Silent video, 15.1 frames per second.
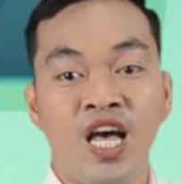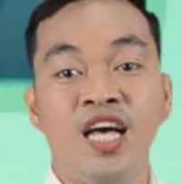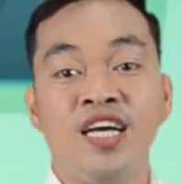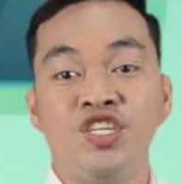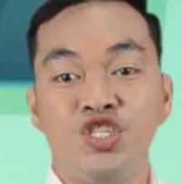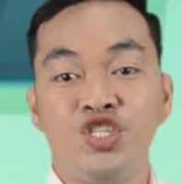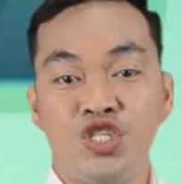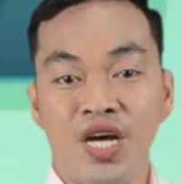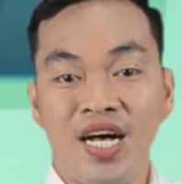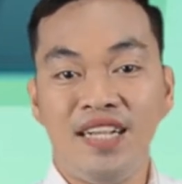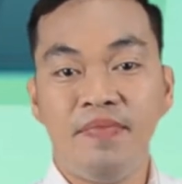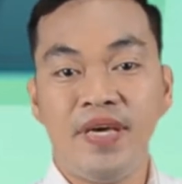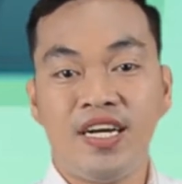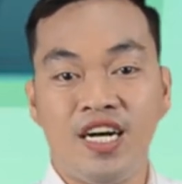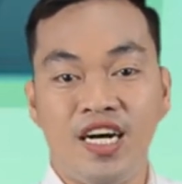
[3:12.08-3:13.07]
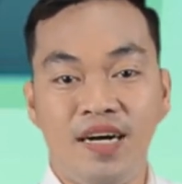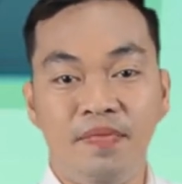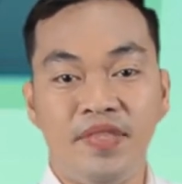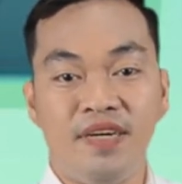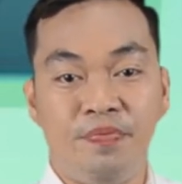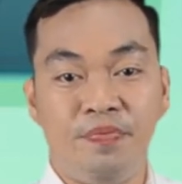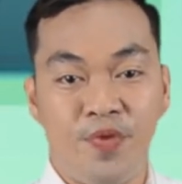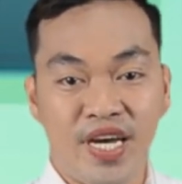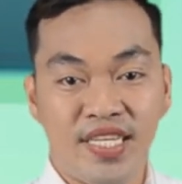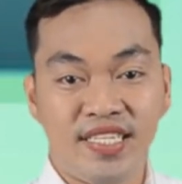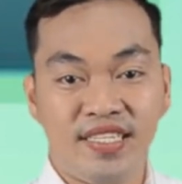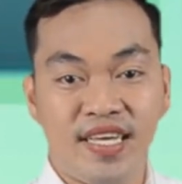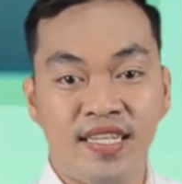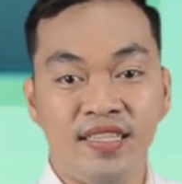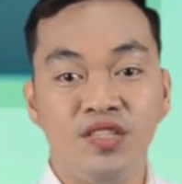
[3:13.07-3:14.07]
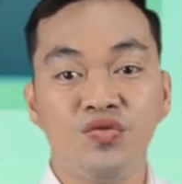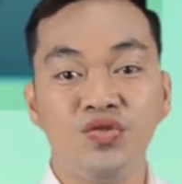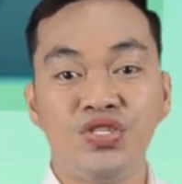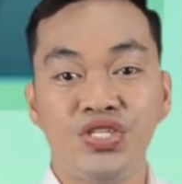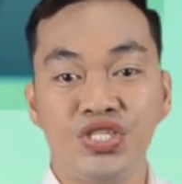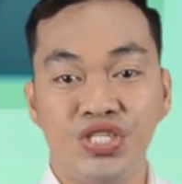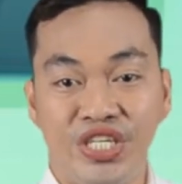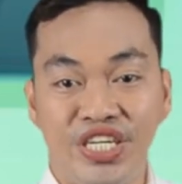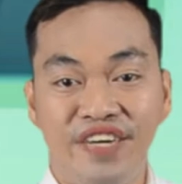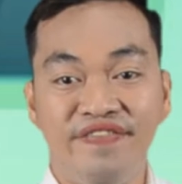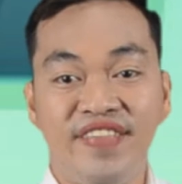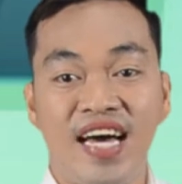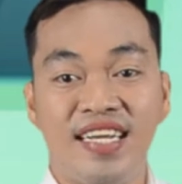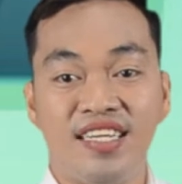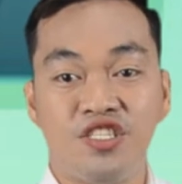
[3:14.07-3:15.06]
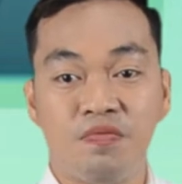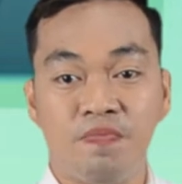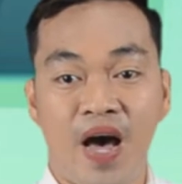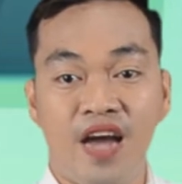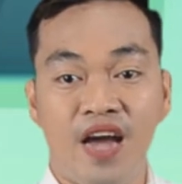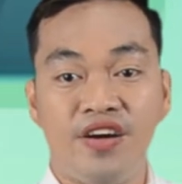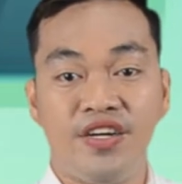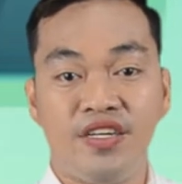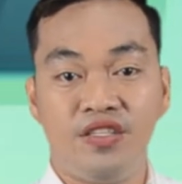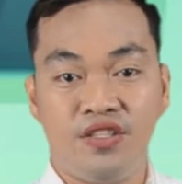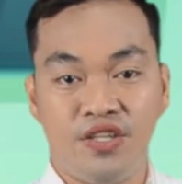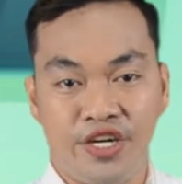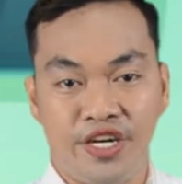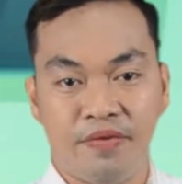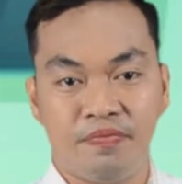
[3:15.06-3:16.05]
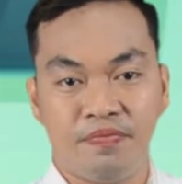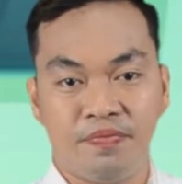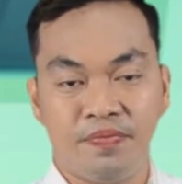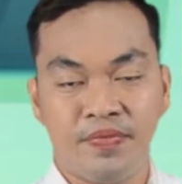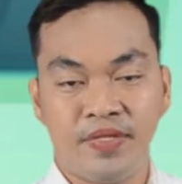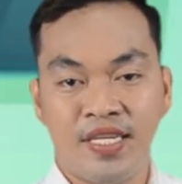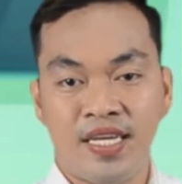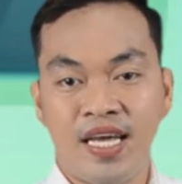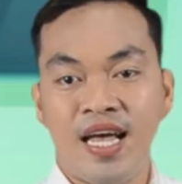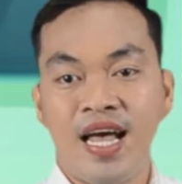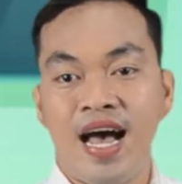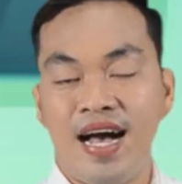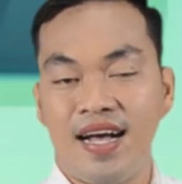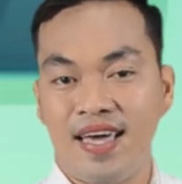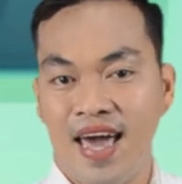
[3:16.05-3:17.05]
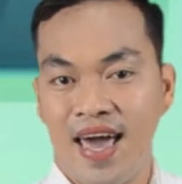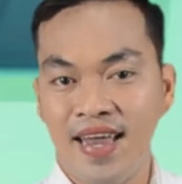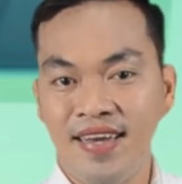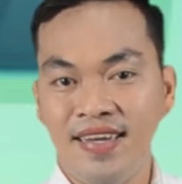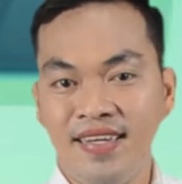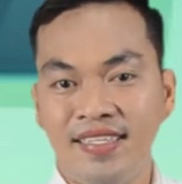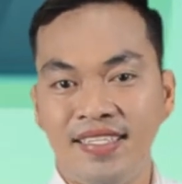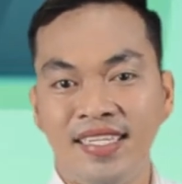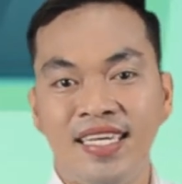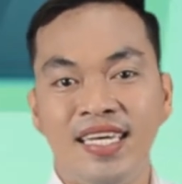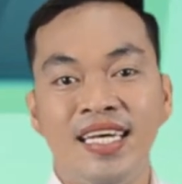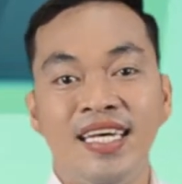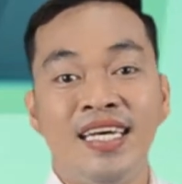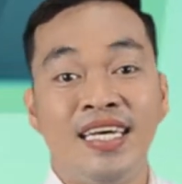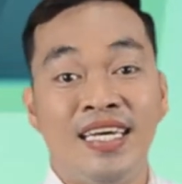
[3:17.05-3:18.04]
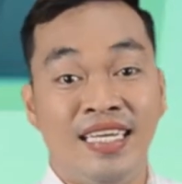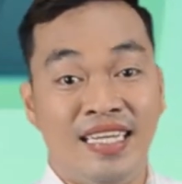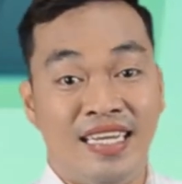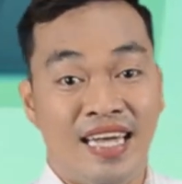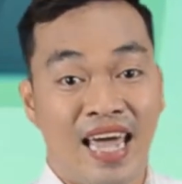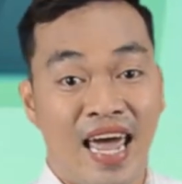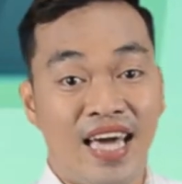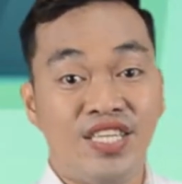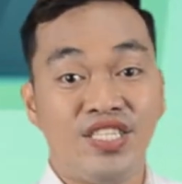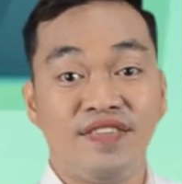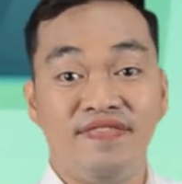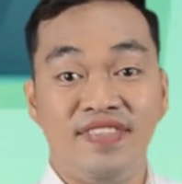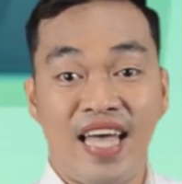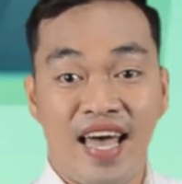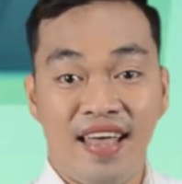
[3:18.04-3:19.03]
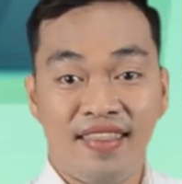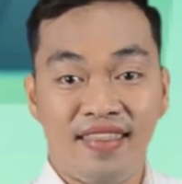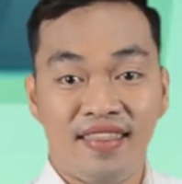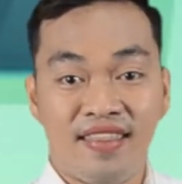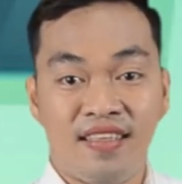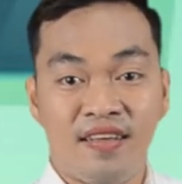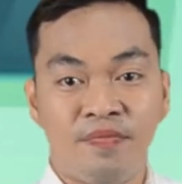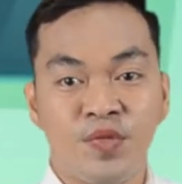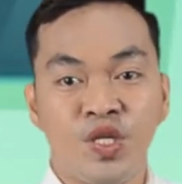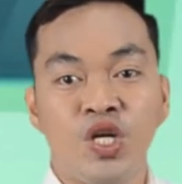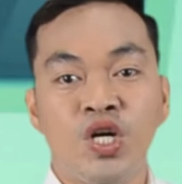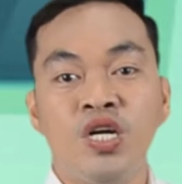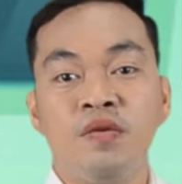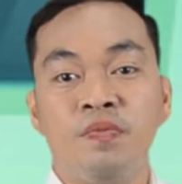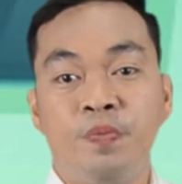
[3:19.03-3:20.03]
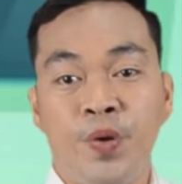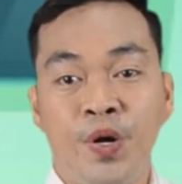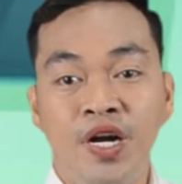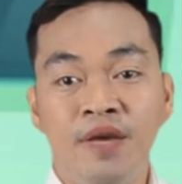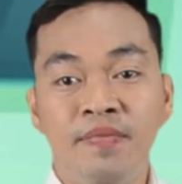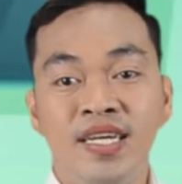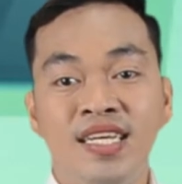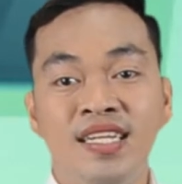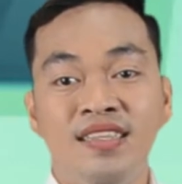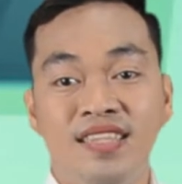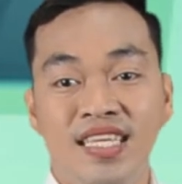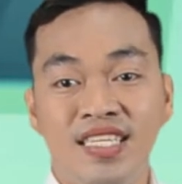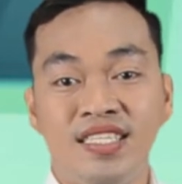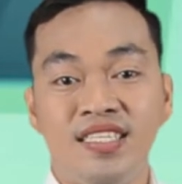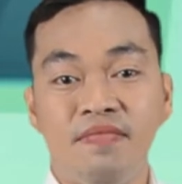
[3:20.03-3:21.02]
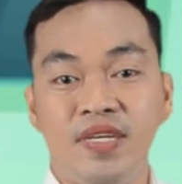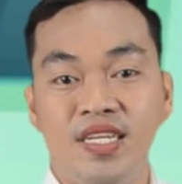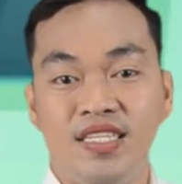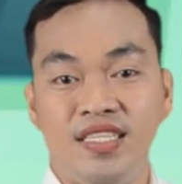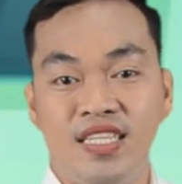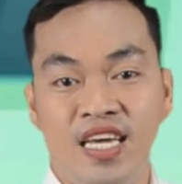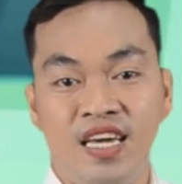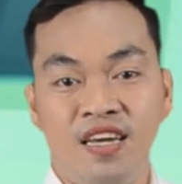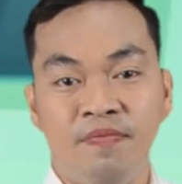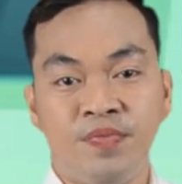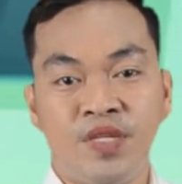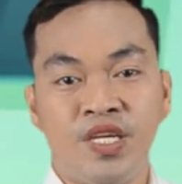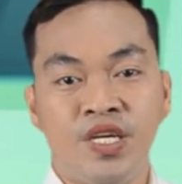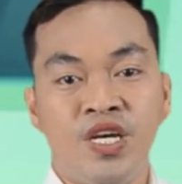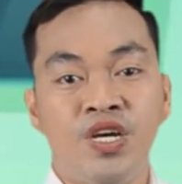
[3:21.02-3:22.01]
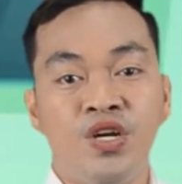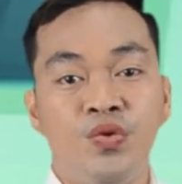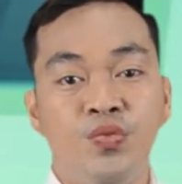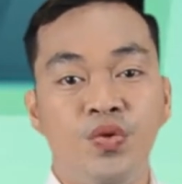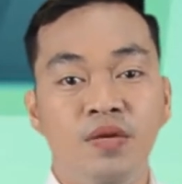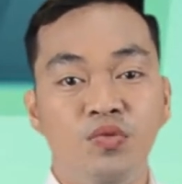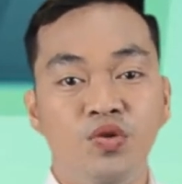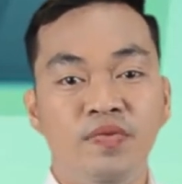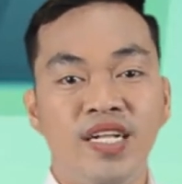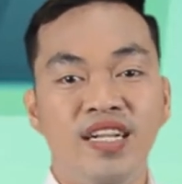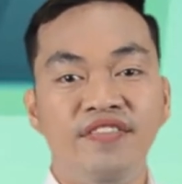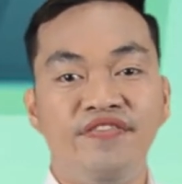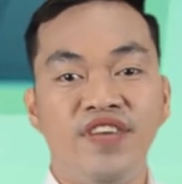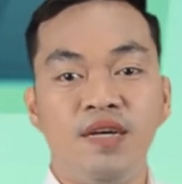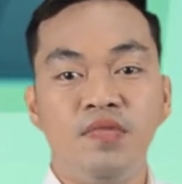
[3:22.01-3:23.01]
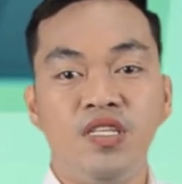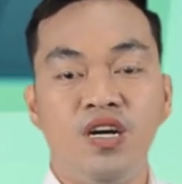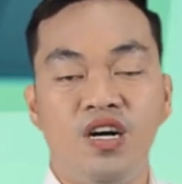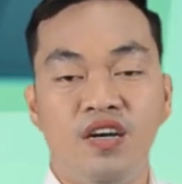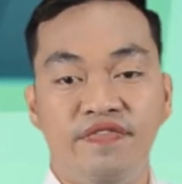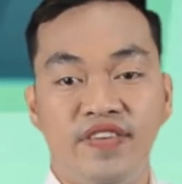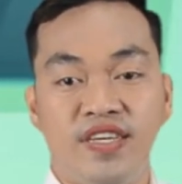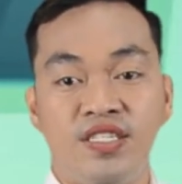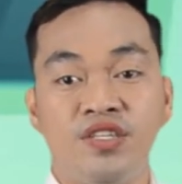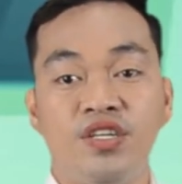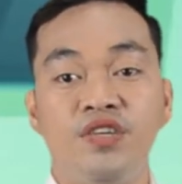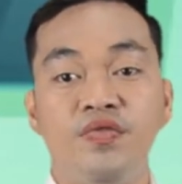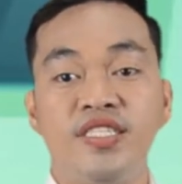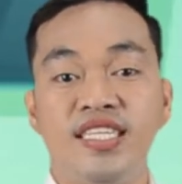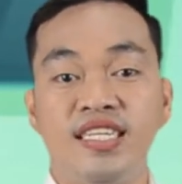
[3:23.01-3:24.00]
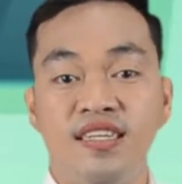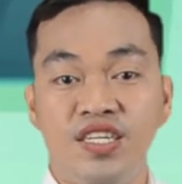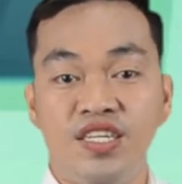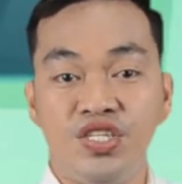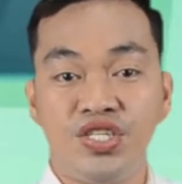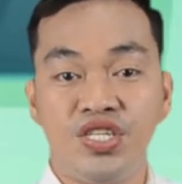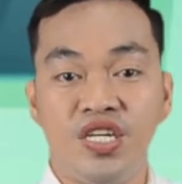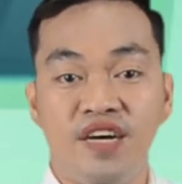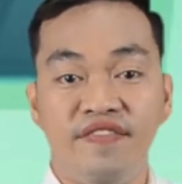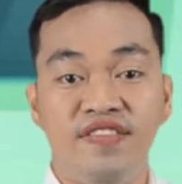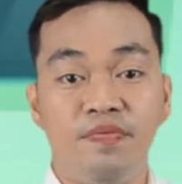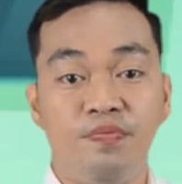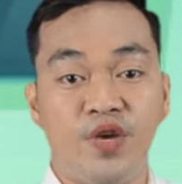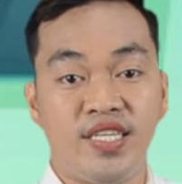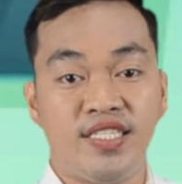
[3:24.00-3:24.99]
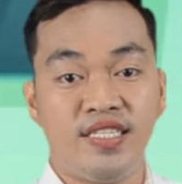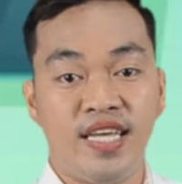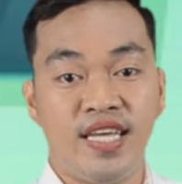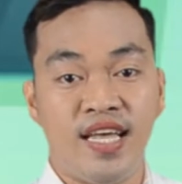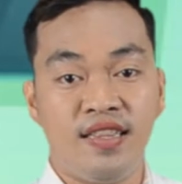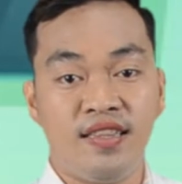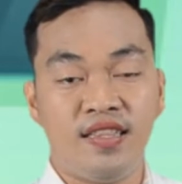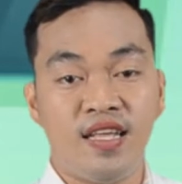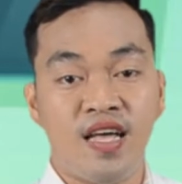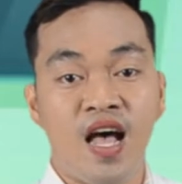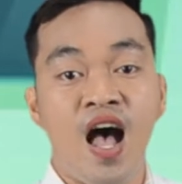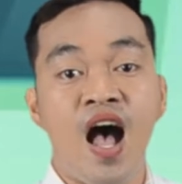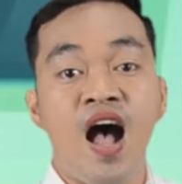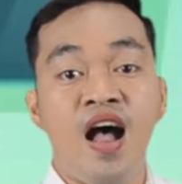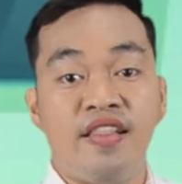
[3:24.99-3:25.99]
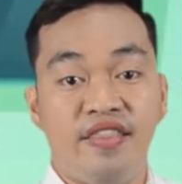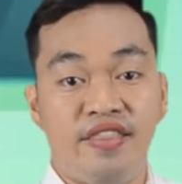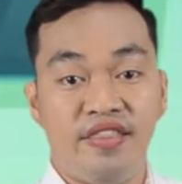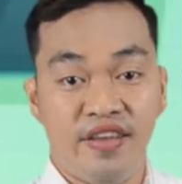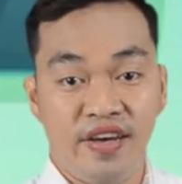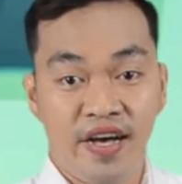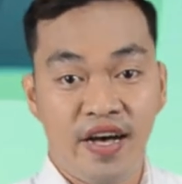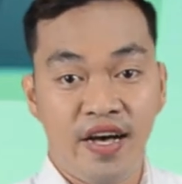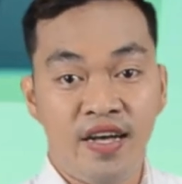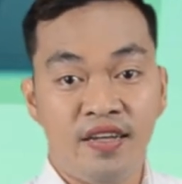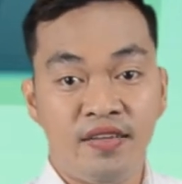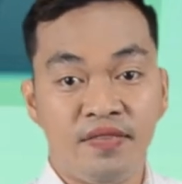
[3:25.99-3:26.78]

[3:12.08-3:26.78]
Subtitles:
shall become the president to serve an expired term. Again, in case of death, permanent disability, removal from the office, or resignation of the president, the